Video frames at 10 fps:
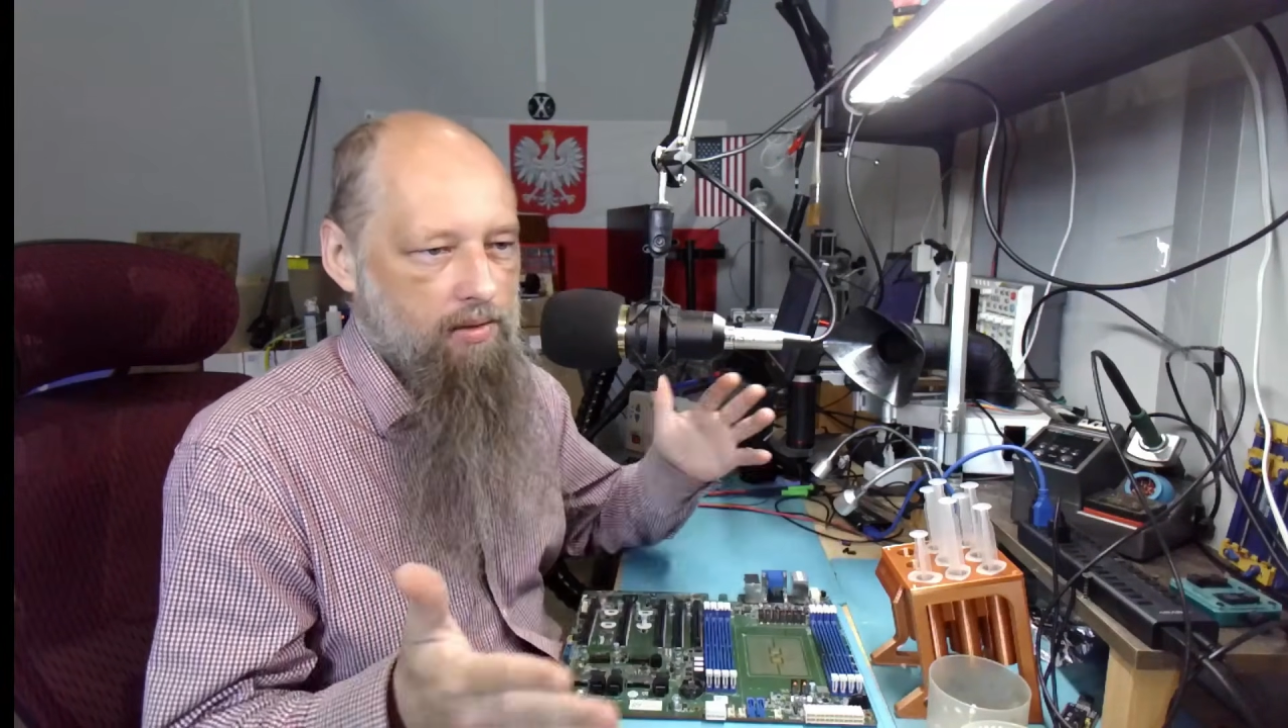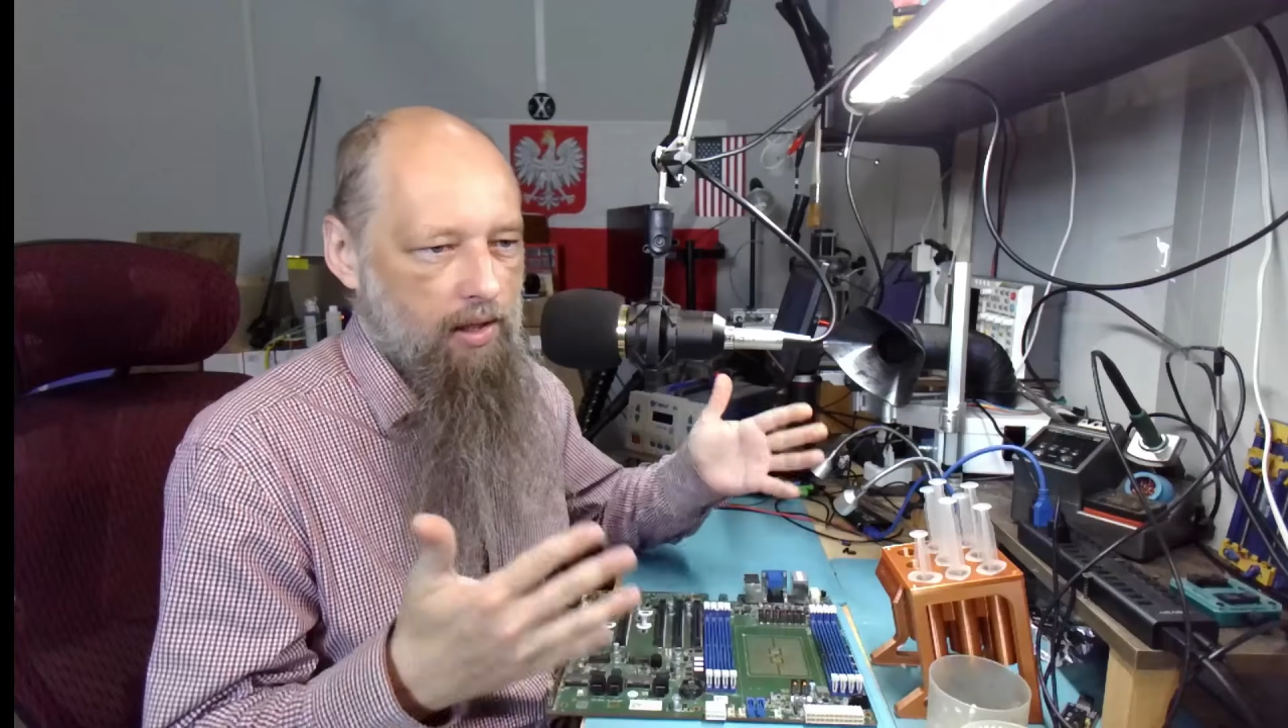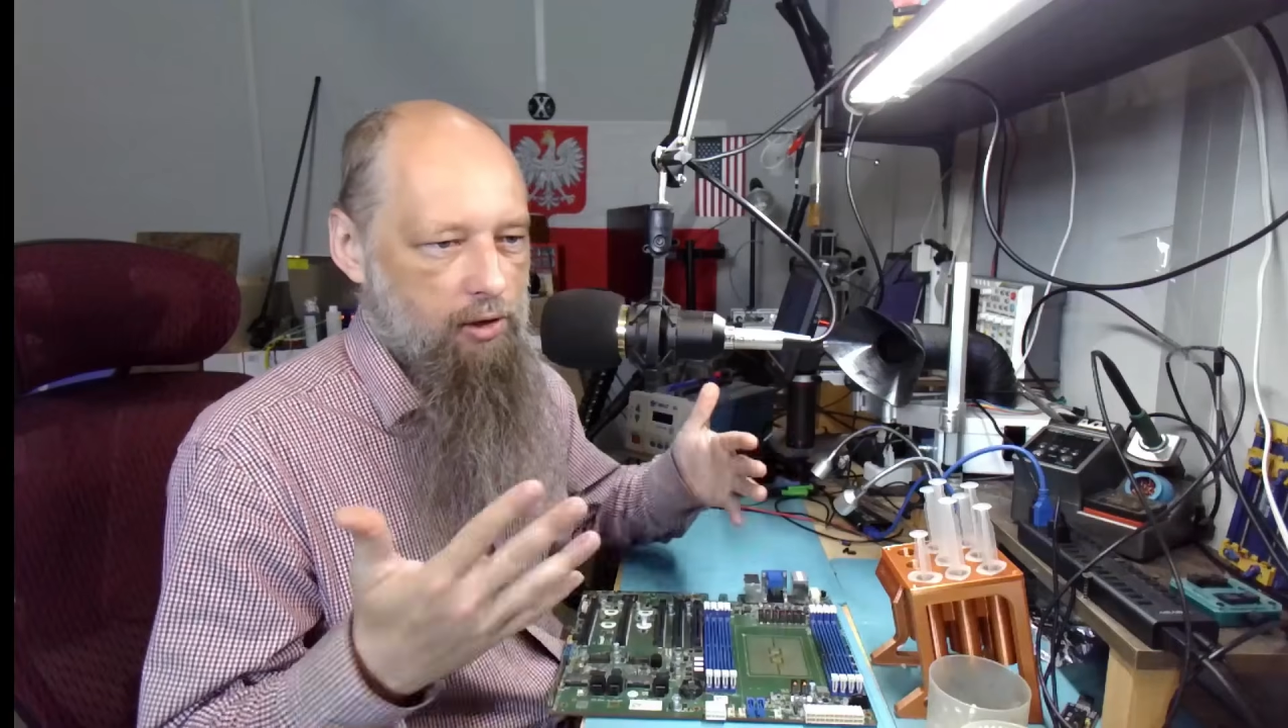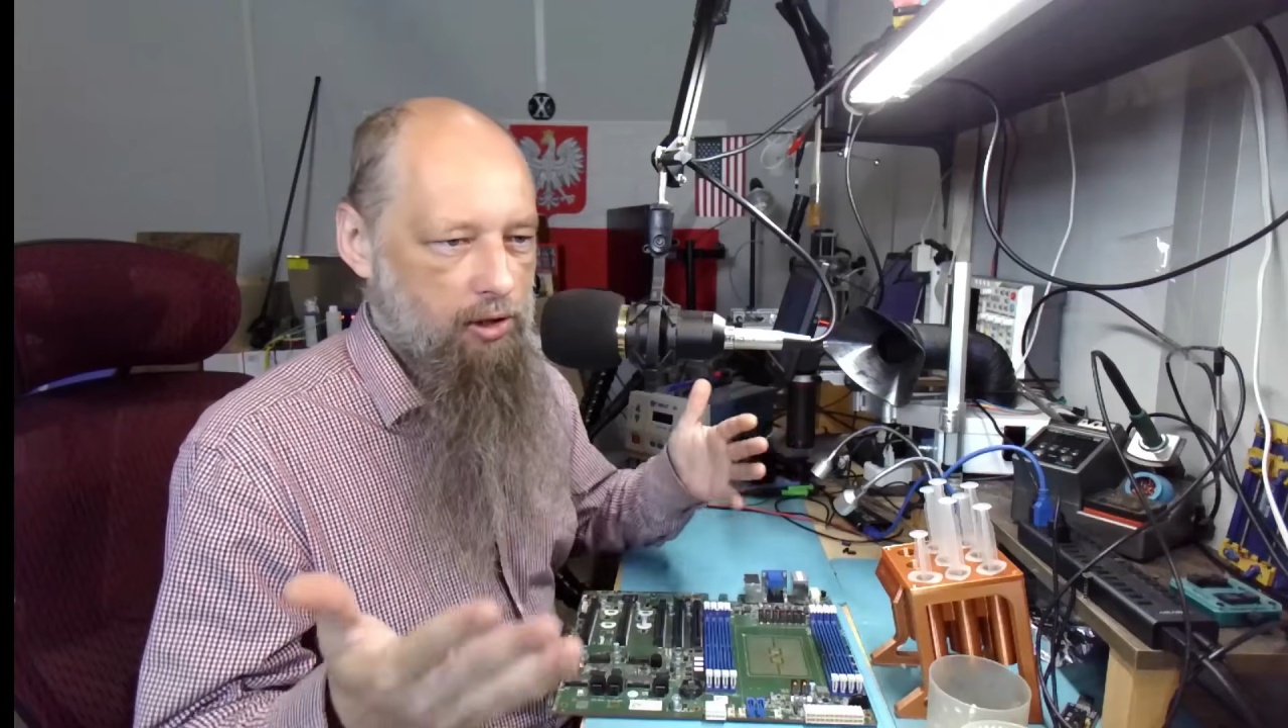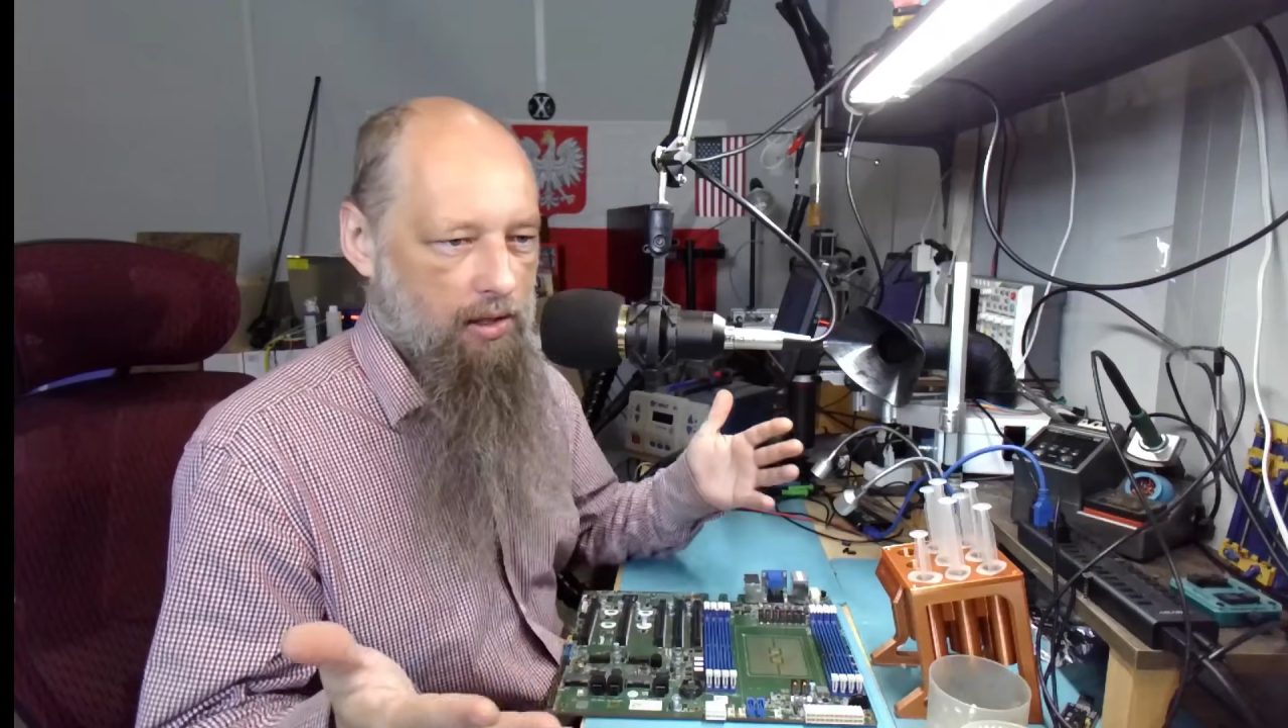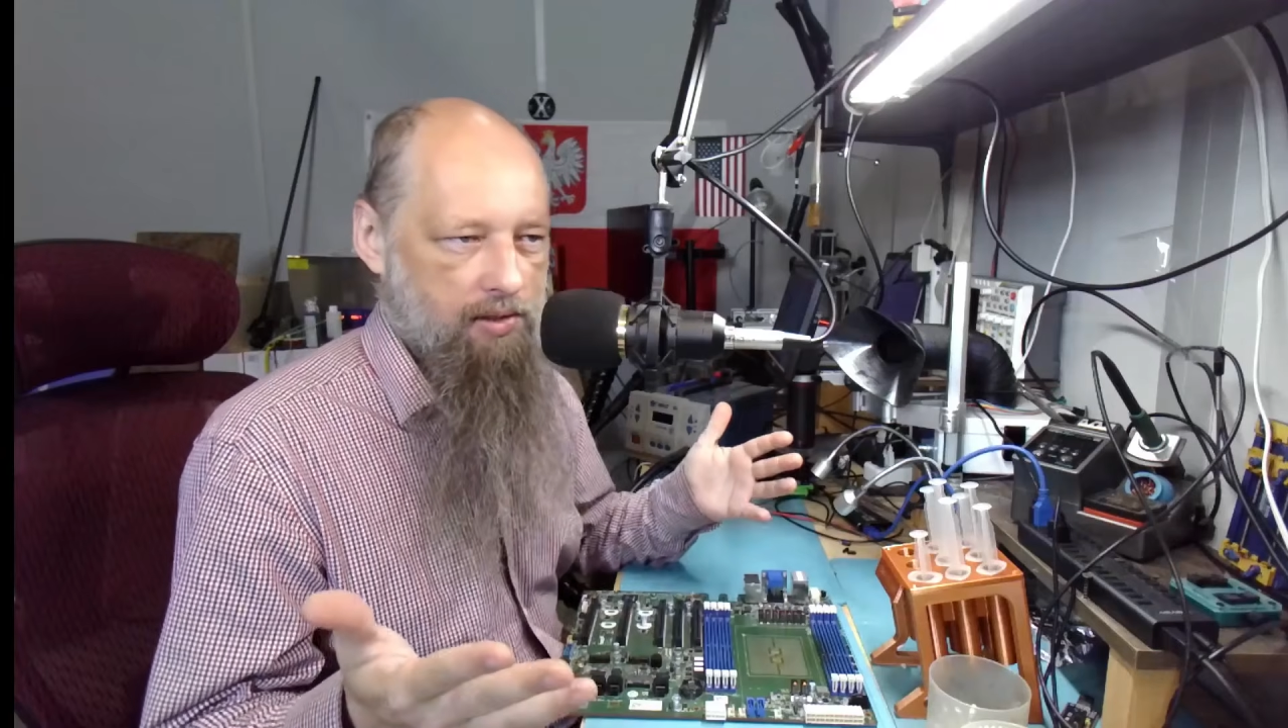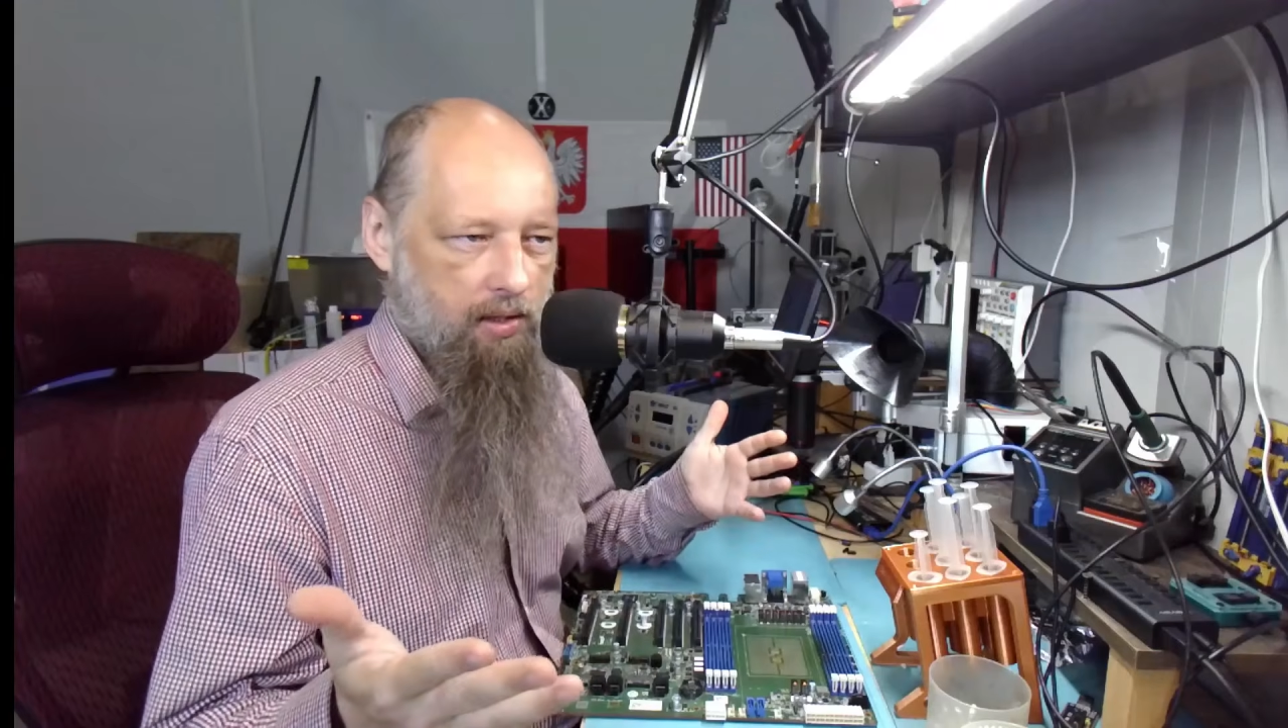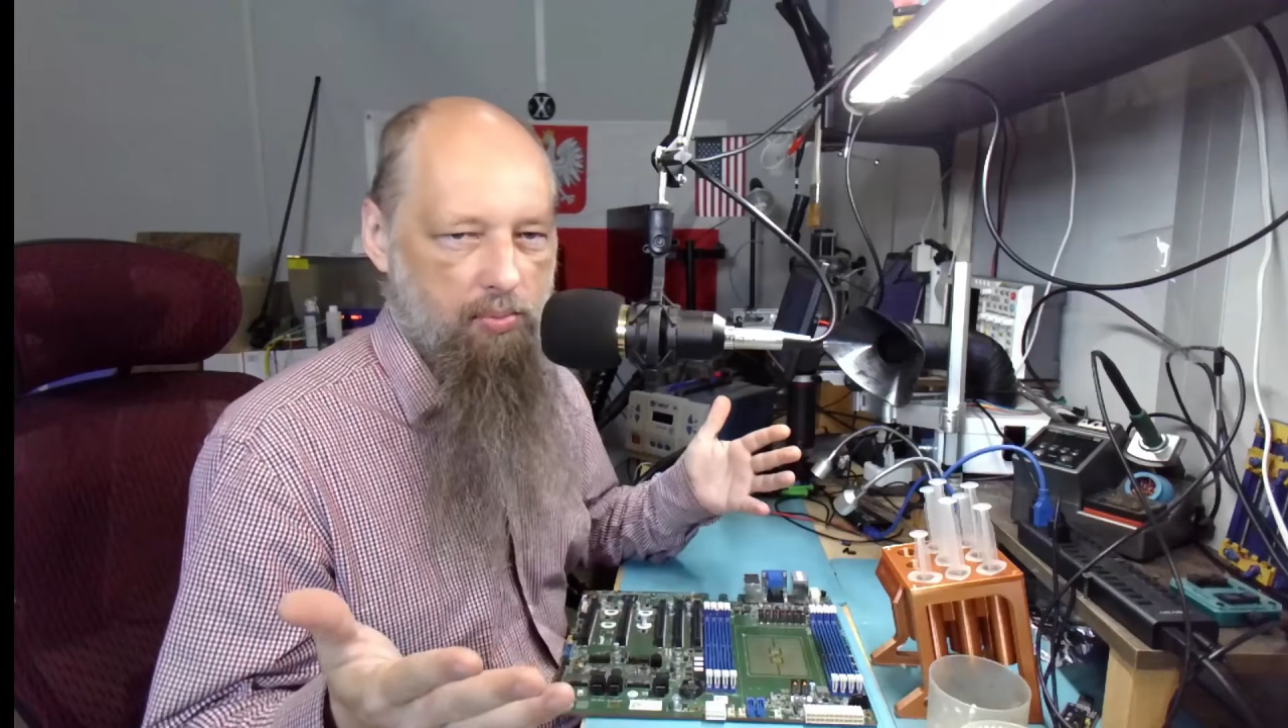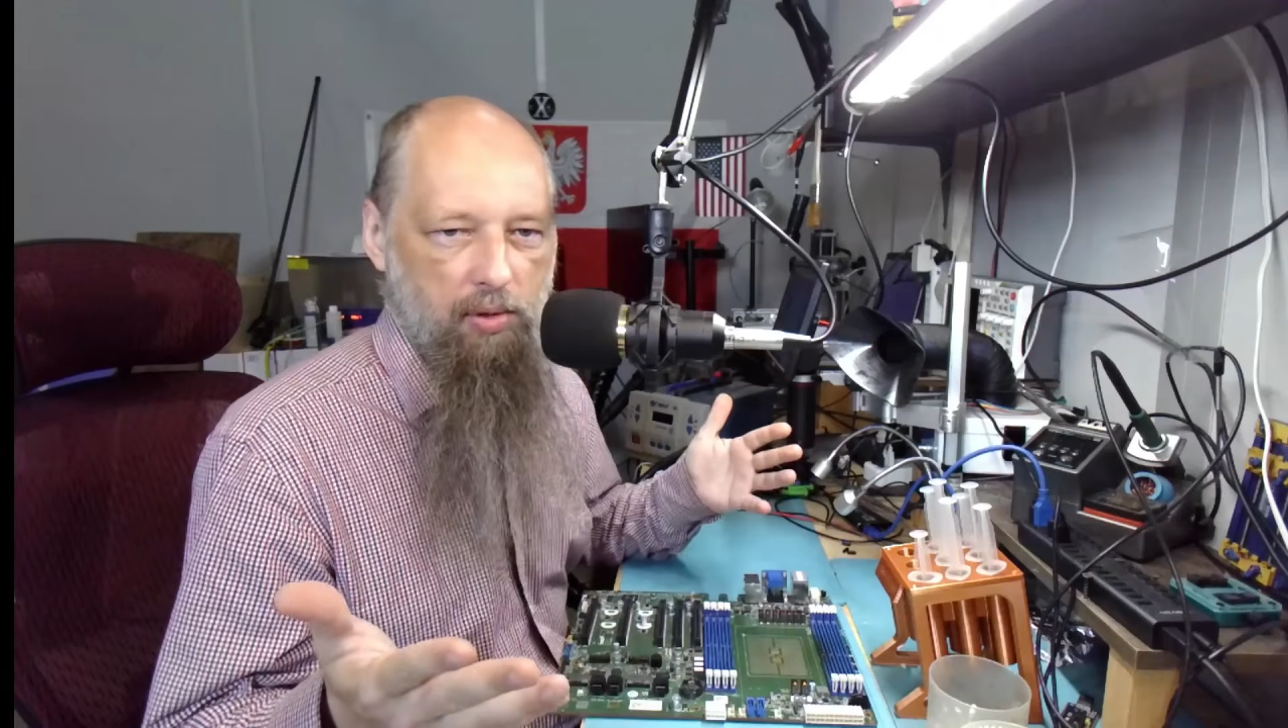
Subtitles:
adjusted